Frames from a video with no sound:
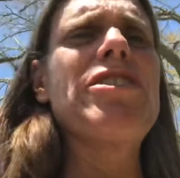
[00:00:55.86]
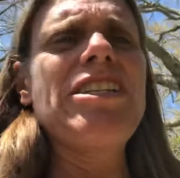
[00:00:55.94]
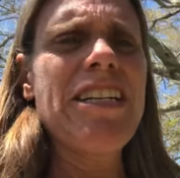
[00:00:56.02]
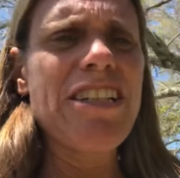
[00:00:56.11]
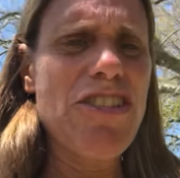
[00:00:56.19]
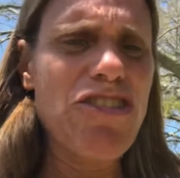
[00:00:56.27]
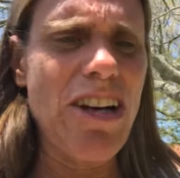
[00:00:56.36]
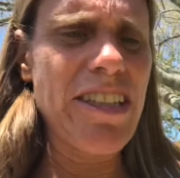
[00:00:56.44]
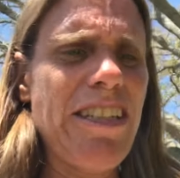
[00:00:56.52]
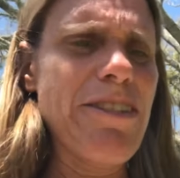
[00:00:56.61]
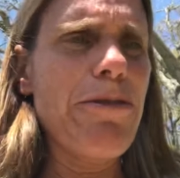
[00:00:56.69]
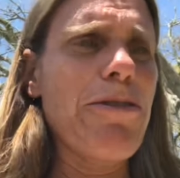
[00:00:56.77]

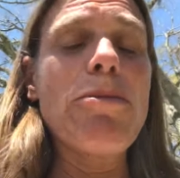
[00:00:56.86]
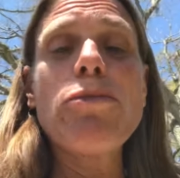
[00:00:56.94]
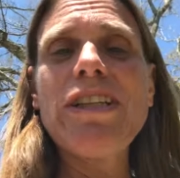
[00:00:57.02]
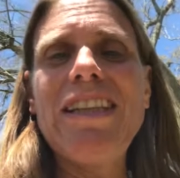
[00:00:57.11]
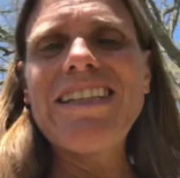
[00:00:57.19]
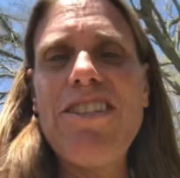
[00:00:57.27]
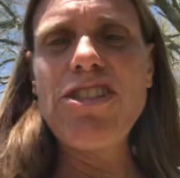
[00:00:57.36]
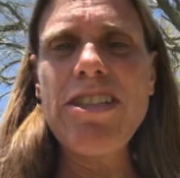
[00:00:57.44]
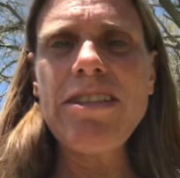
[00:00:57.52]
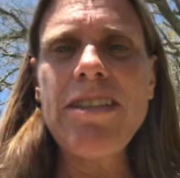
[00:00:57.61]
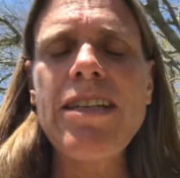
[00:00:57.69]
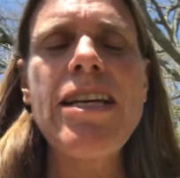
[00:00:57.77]
deconstructing from
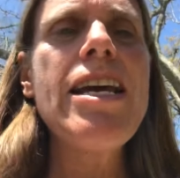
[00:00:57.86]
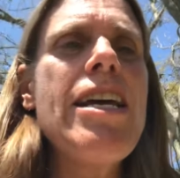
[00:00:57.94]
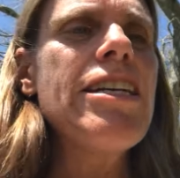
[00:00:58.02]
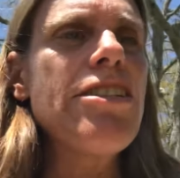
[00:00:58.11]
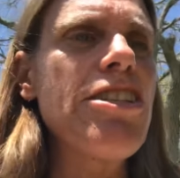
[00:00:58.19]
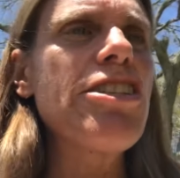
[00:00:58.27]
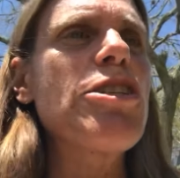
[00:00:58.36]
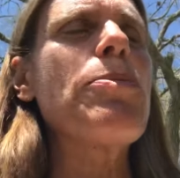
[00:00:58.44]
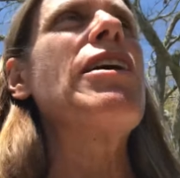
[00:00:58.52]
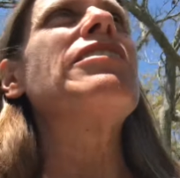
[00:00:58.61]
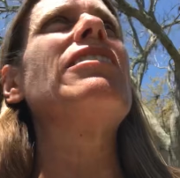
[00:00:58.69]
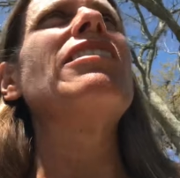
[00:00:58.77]
religion did
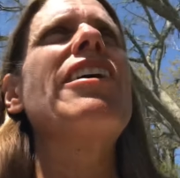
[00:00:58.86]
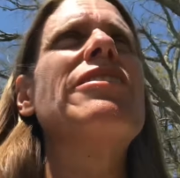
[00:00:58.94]
spend a lot